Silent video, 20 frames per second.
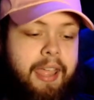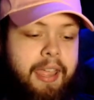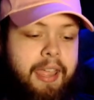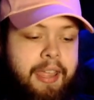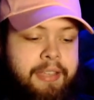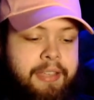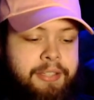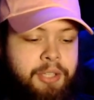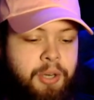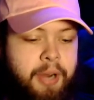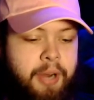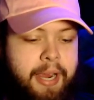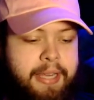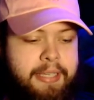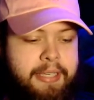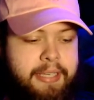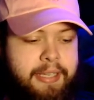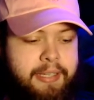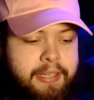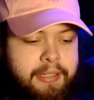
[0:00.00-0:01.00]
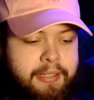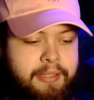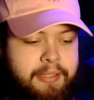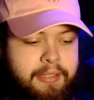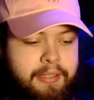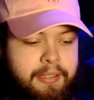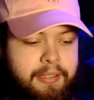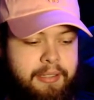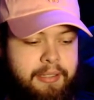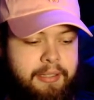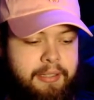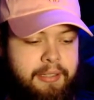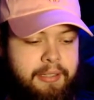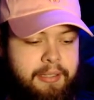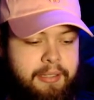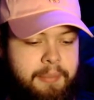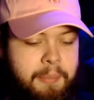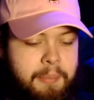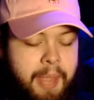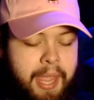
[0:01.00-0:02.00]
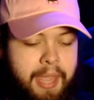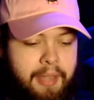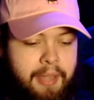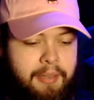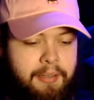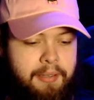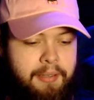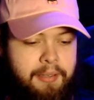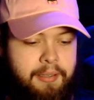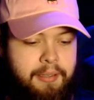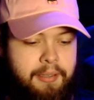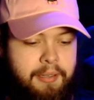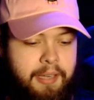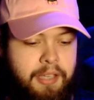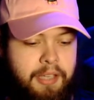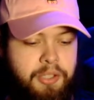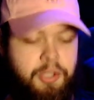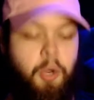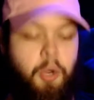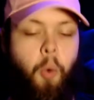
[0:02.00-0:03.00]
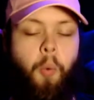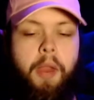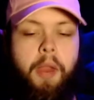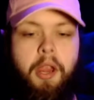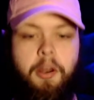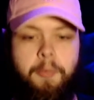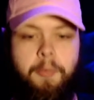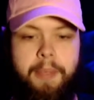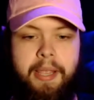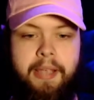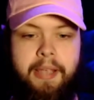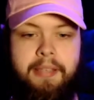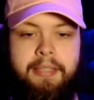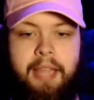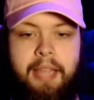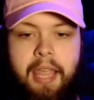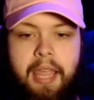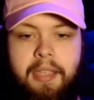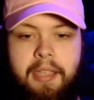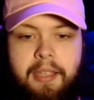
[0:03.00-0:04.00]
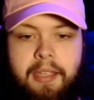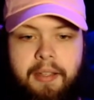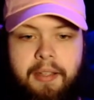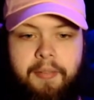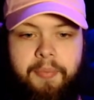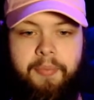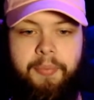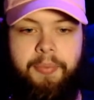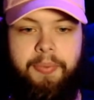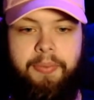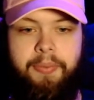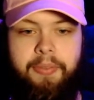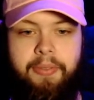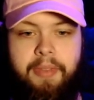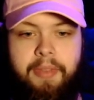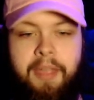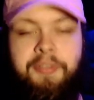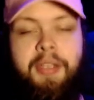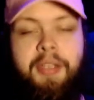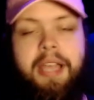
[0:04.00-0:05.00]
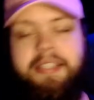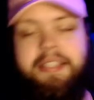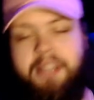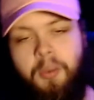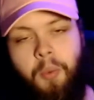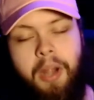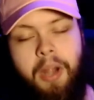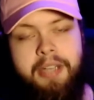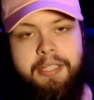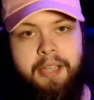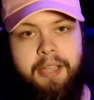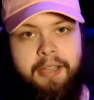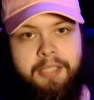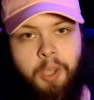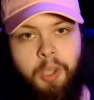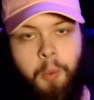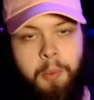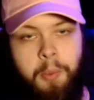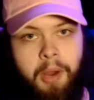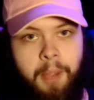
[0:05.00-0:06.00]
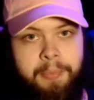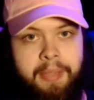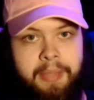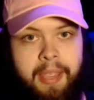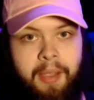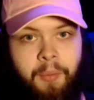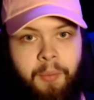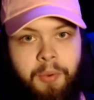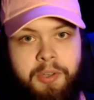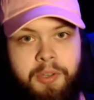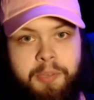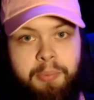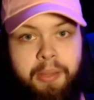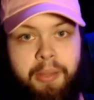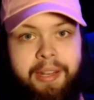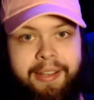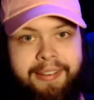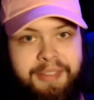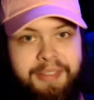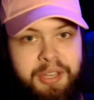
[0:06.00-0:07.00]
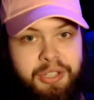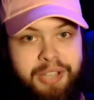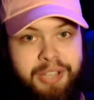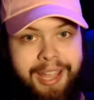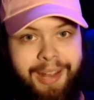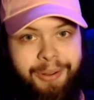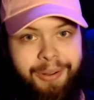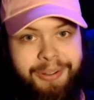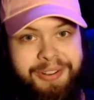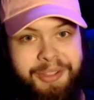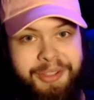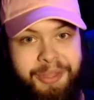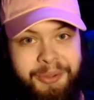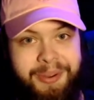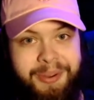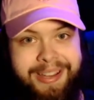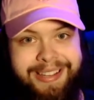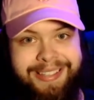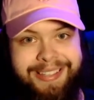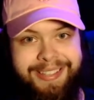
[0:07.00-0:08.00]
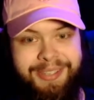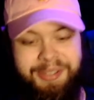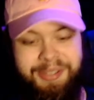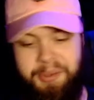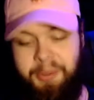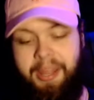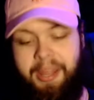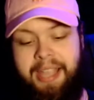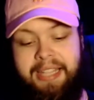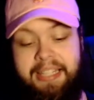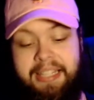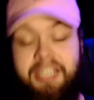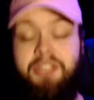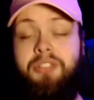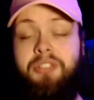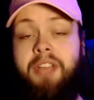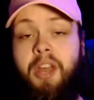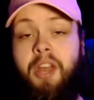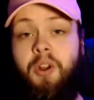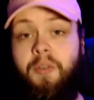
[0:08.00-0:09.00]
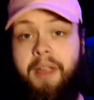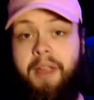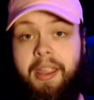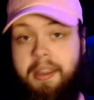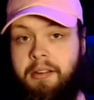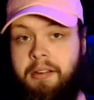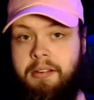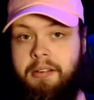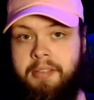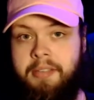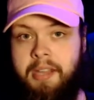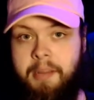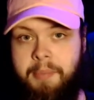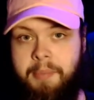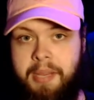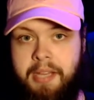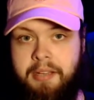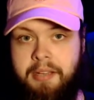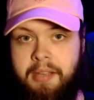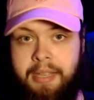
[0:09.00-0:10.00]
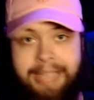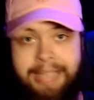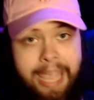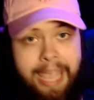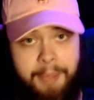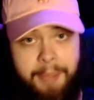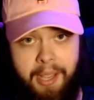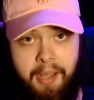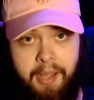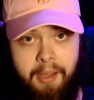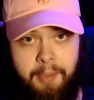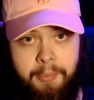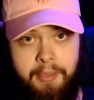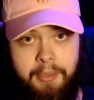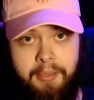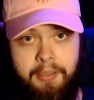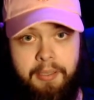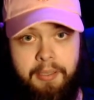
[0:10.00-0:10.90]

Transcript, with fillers: It's crazy. Man, it's so weird because, like, if you guys didn't watch the October update, we're splitting the channel into threes. So, like, this channel right here is going to be a gaming hub.